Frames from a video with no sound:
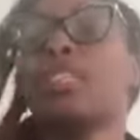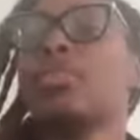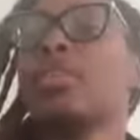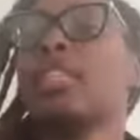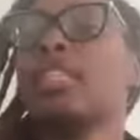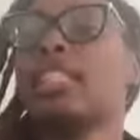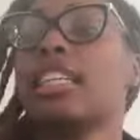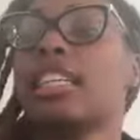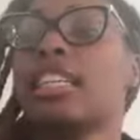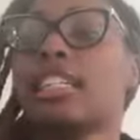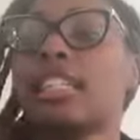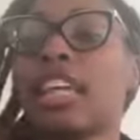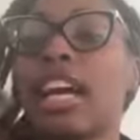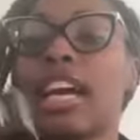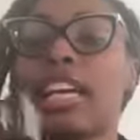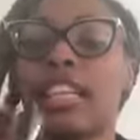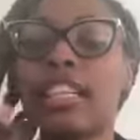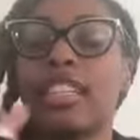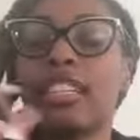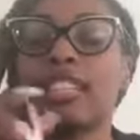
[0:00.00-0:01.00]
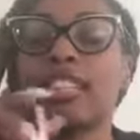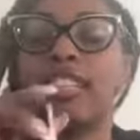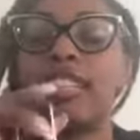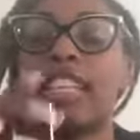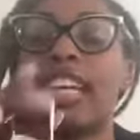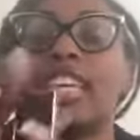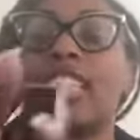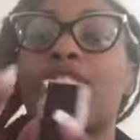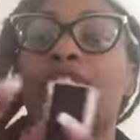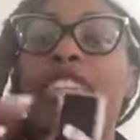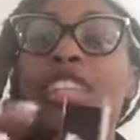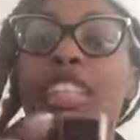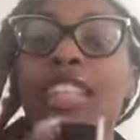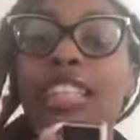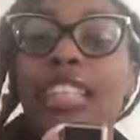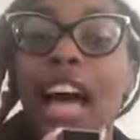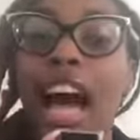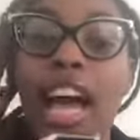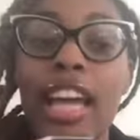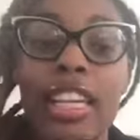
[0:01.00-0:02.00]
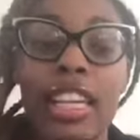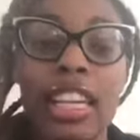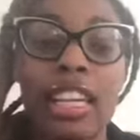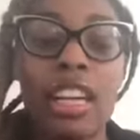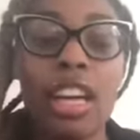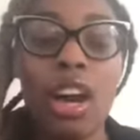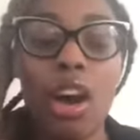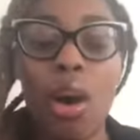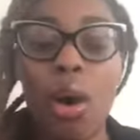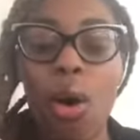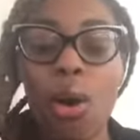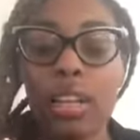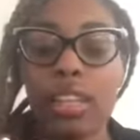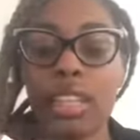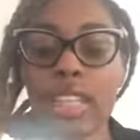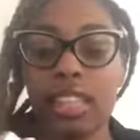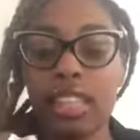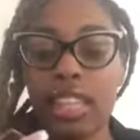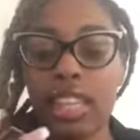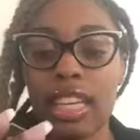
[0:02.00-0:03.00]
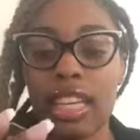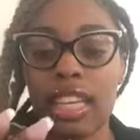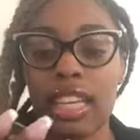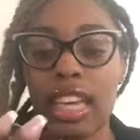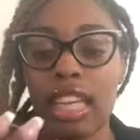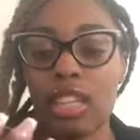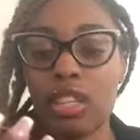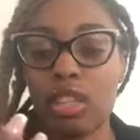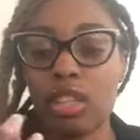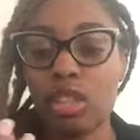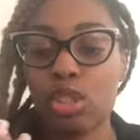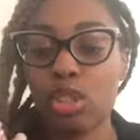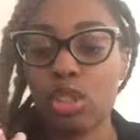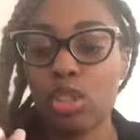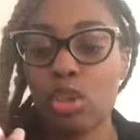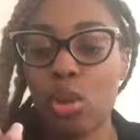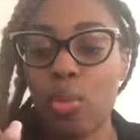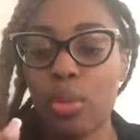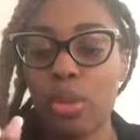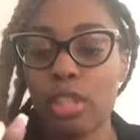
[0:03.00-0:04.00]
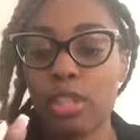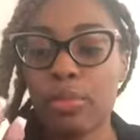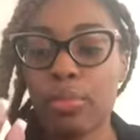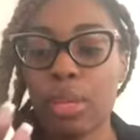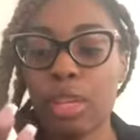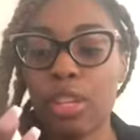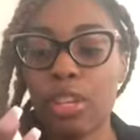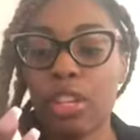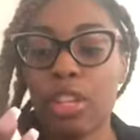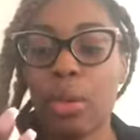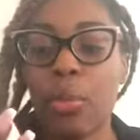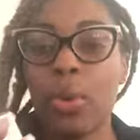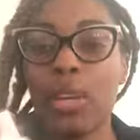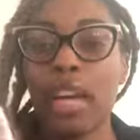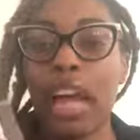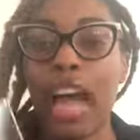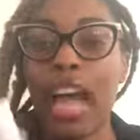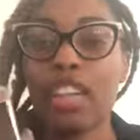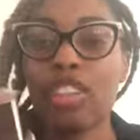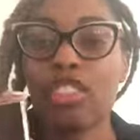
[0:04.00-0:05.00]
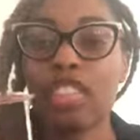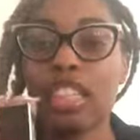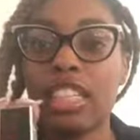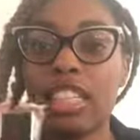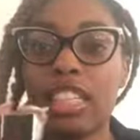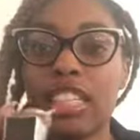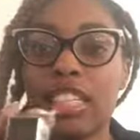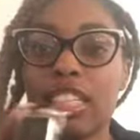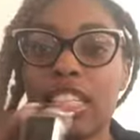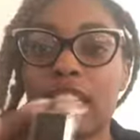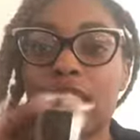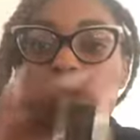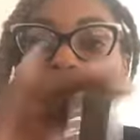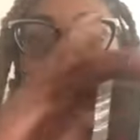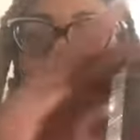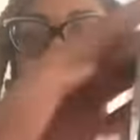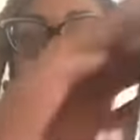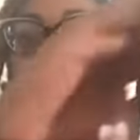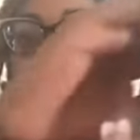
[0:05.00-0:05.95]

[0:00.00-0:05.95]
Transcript: is what's inside it. It's really tiny. On the thing, it looks so much bigger than what it actually is. This is the